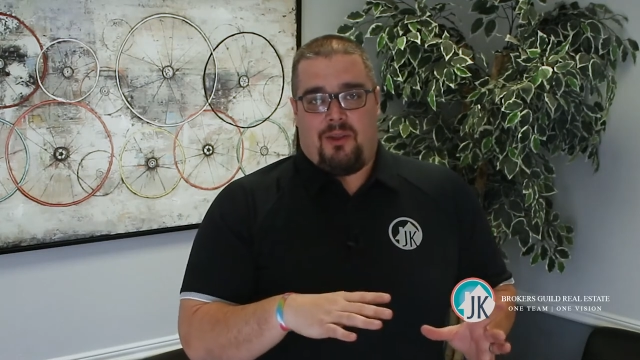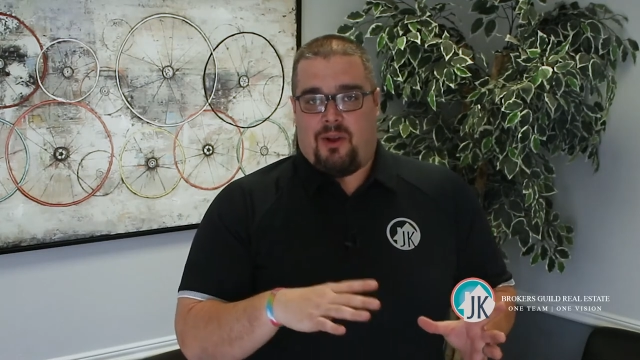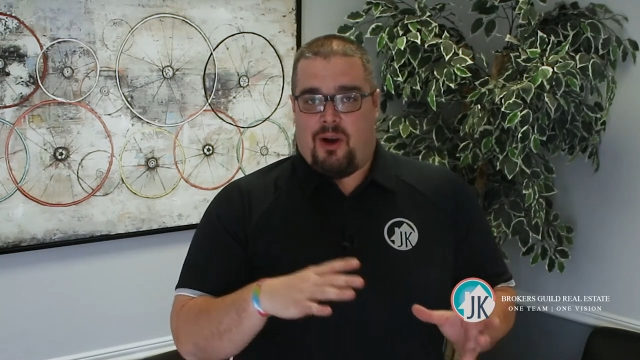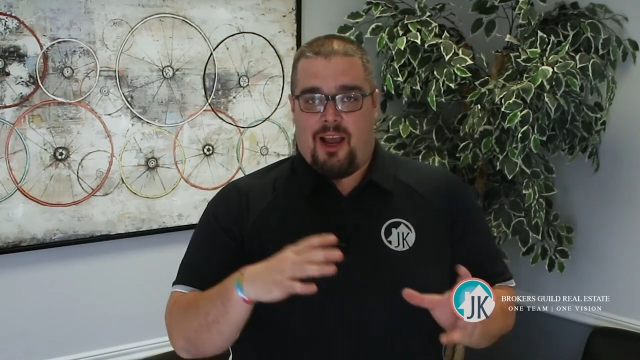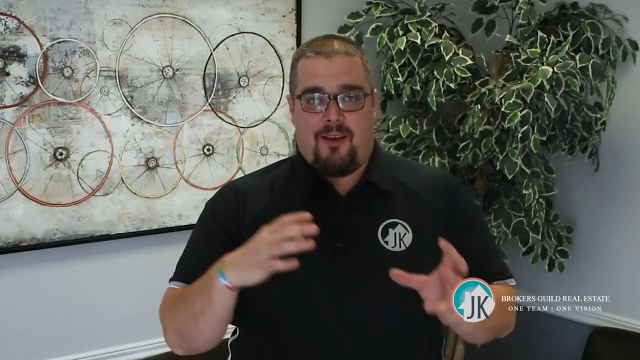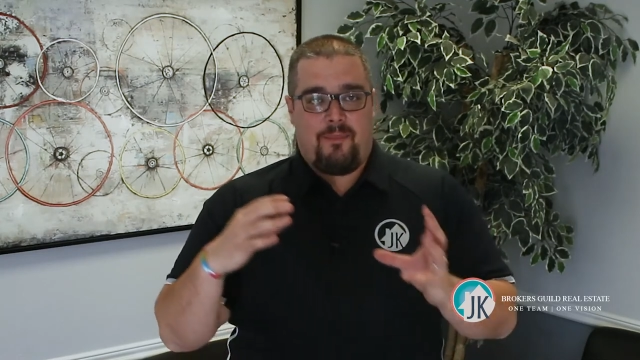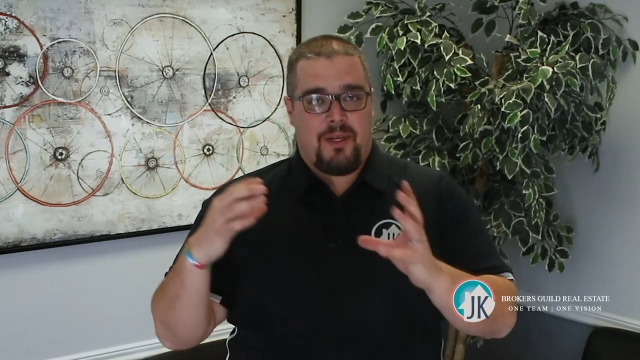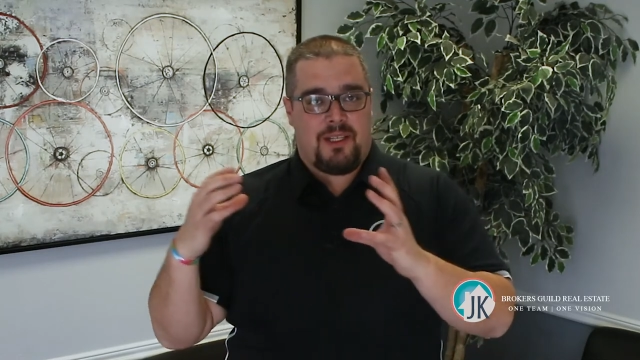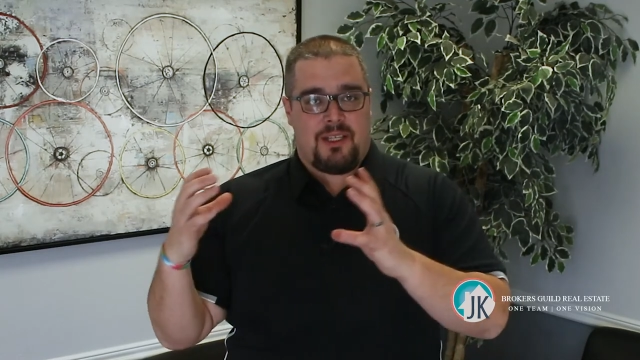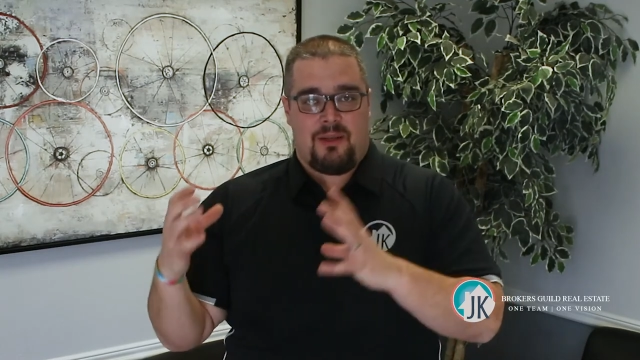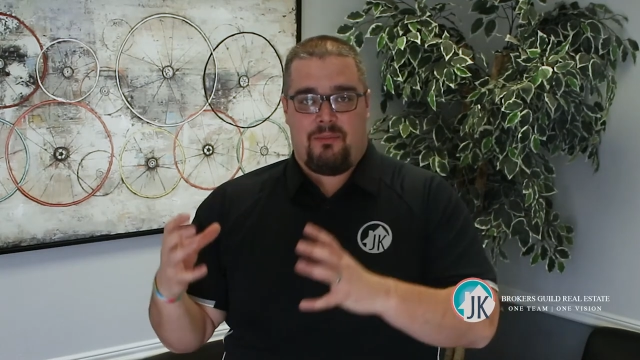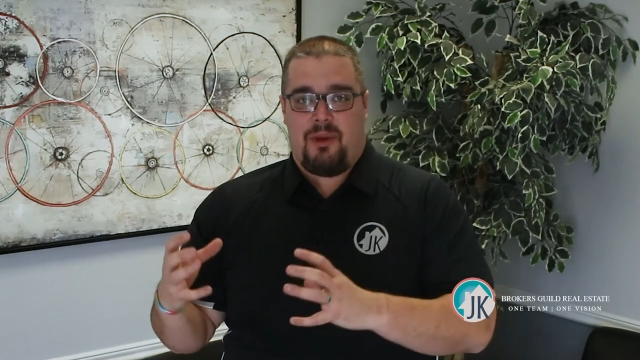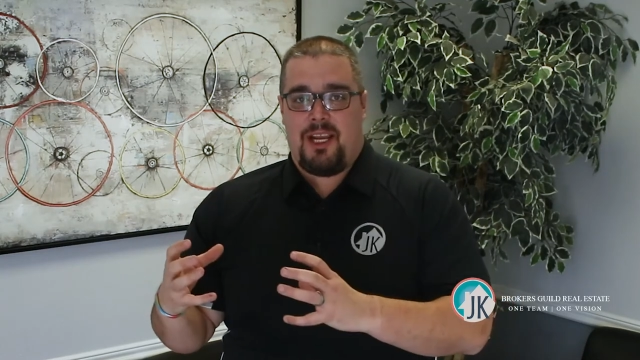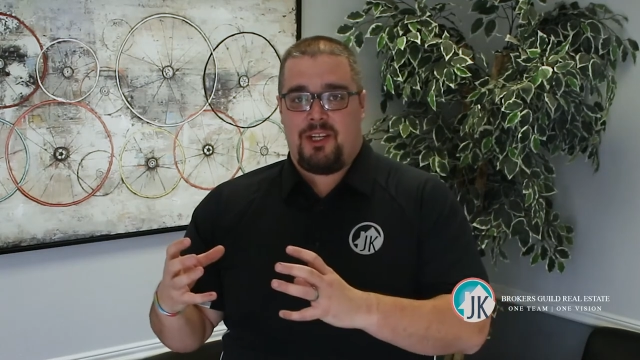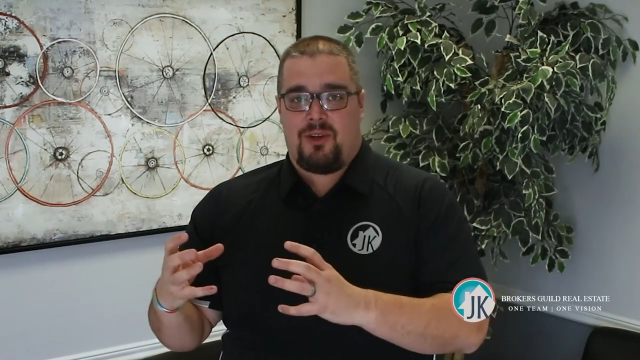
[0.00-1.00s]
There have been
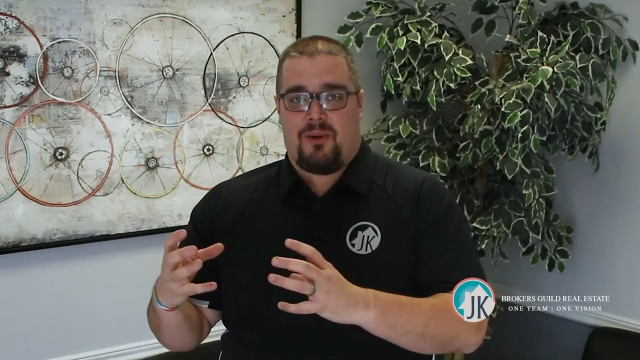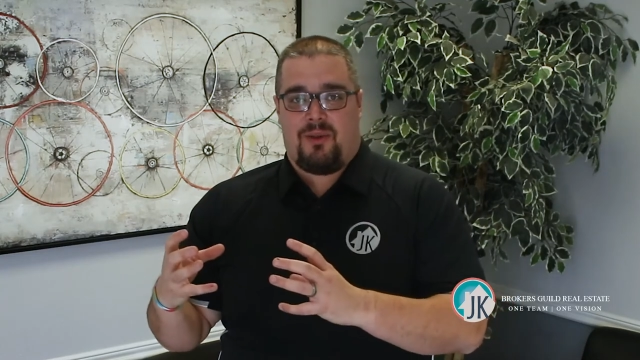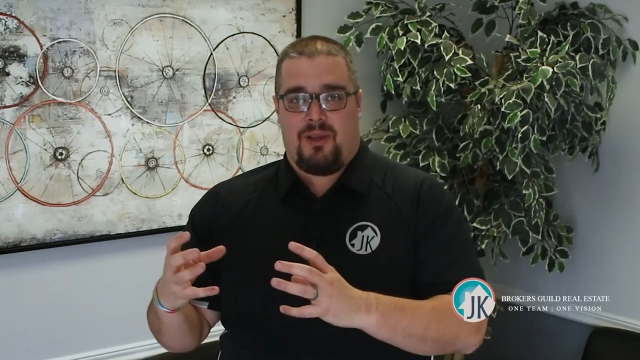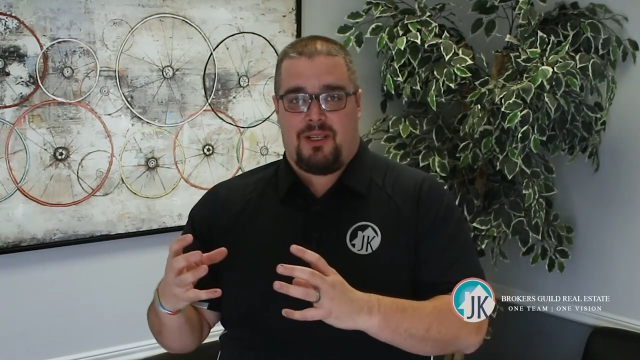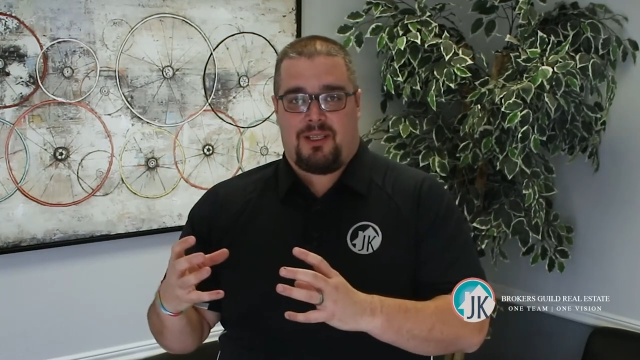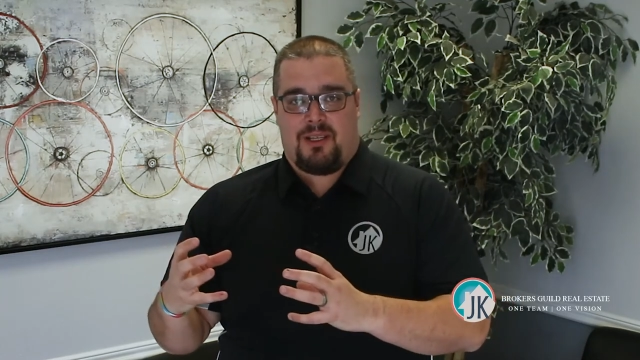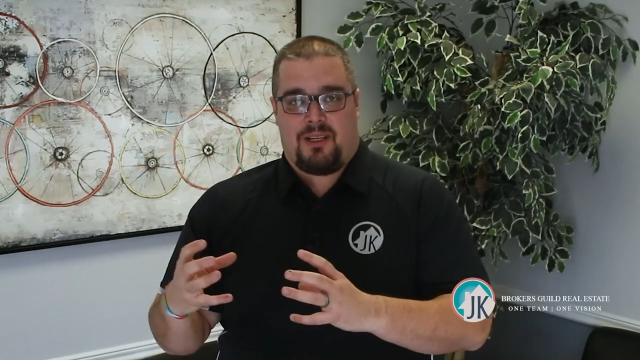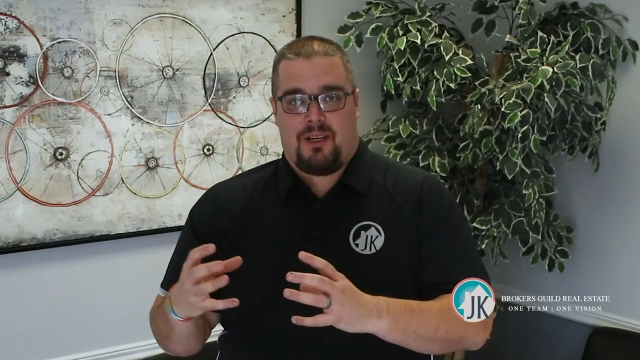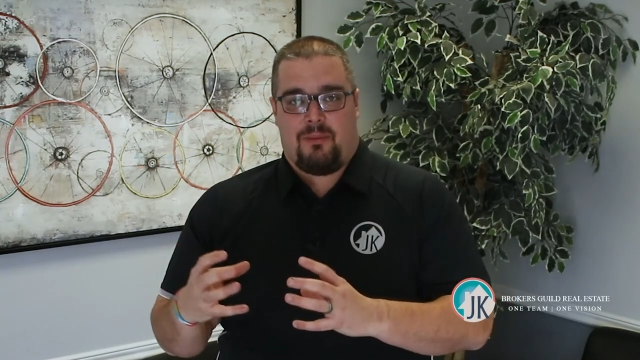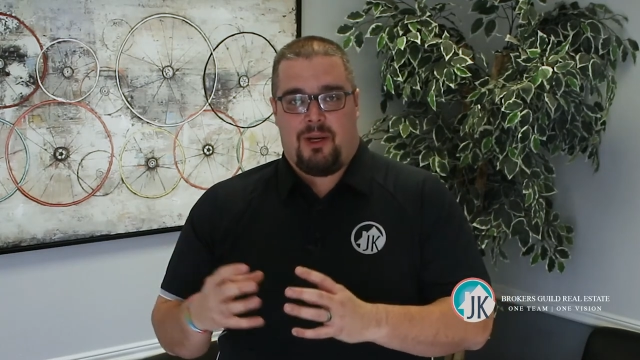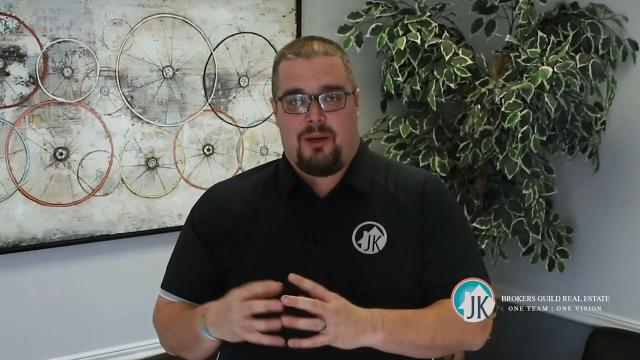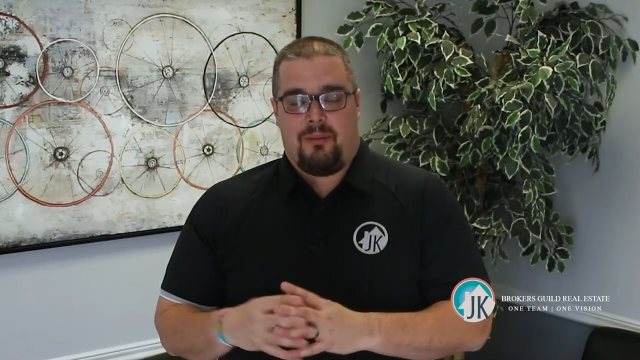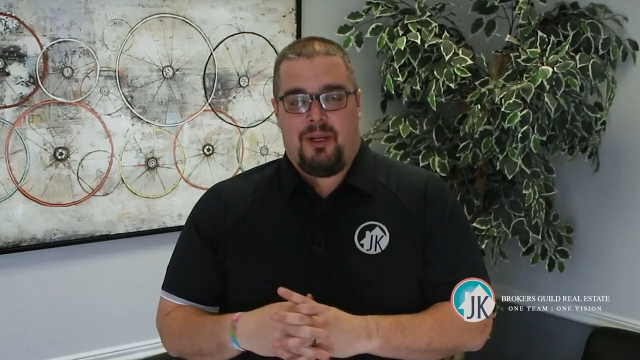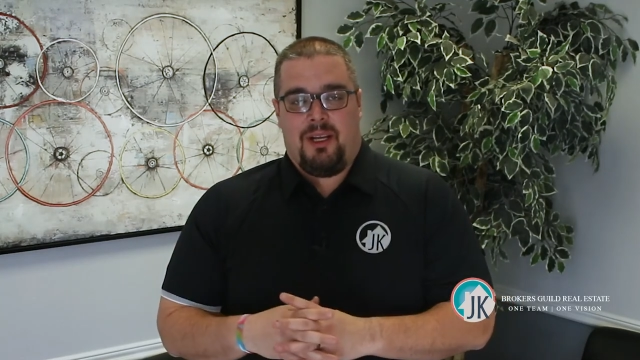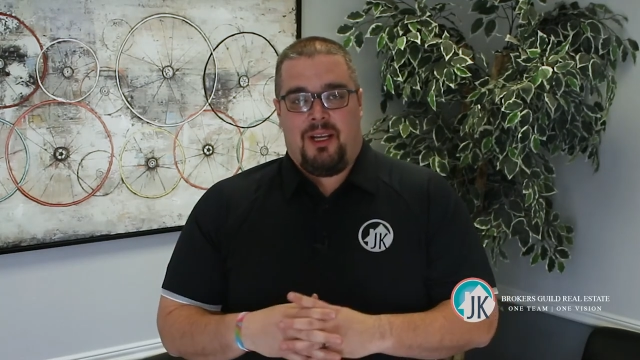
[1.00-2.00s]
some major things that come
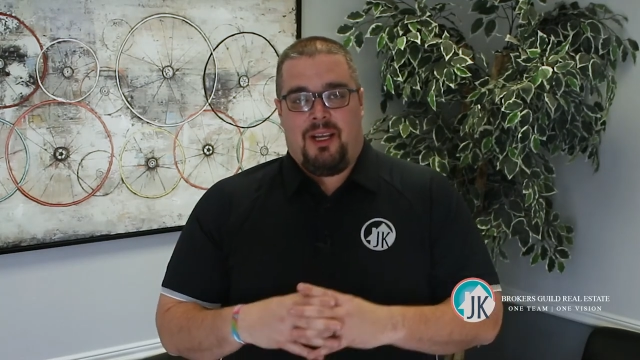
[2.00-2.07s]
up.